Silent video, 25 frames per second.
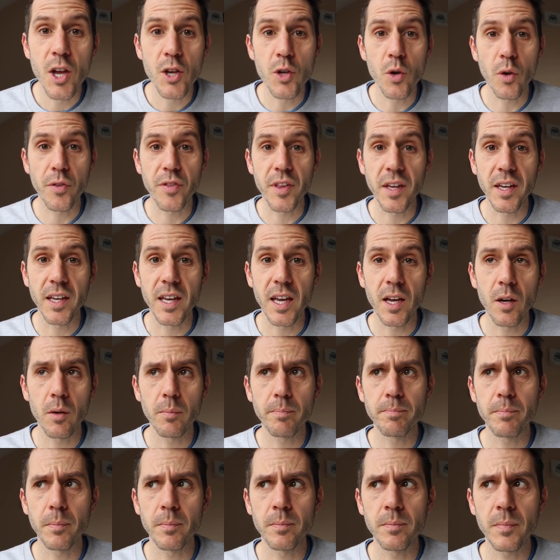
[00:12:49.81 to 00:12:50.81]
You're
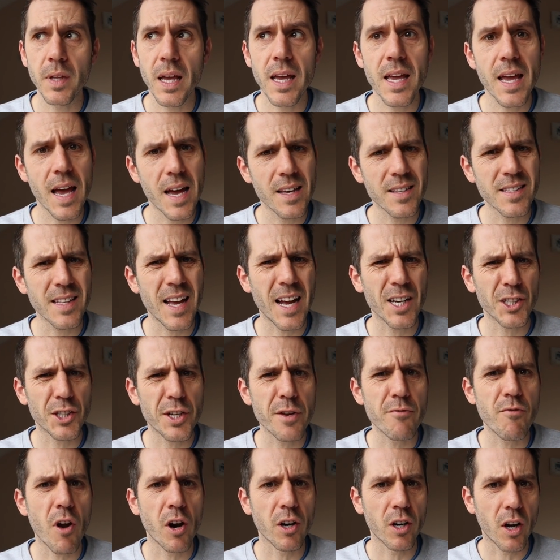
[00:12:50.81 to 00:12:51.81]
thinking, he hasn't
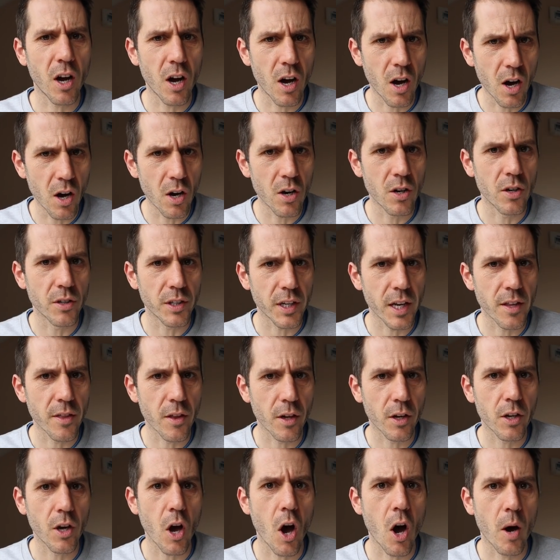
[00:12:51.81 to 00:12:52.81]
actually run hard in
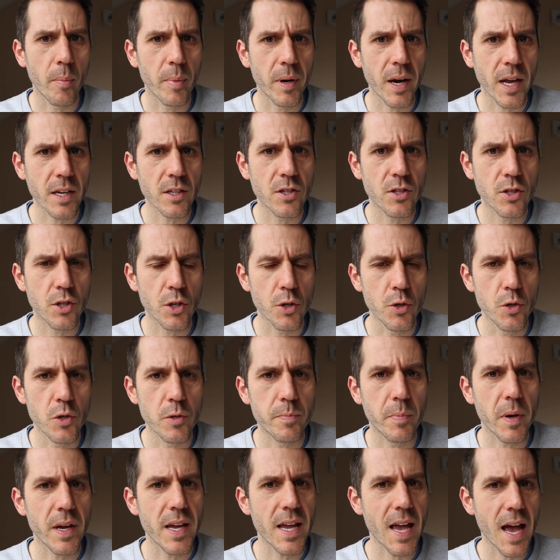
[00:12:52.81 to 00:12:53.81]
the Carbon
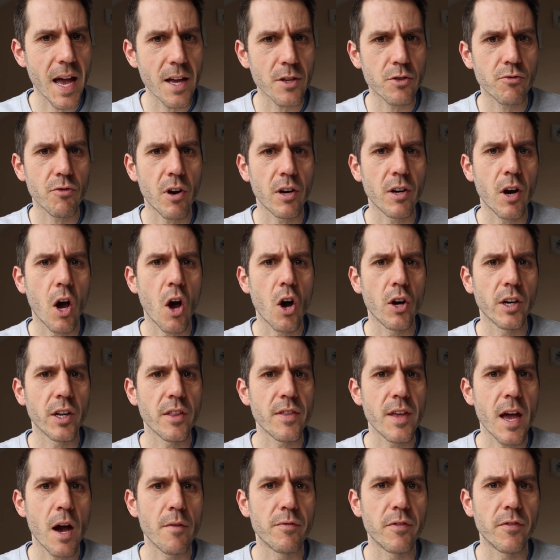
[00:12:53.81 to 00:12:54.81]
X2s, but he has run hard
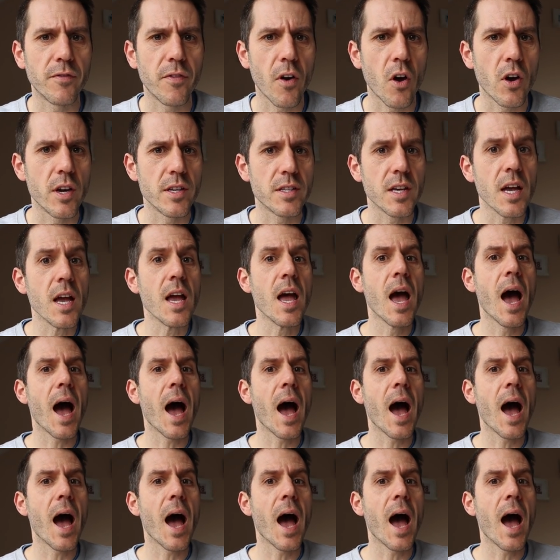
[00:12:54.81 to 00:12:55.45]
in the Alphaflies,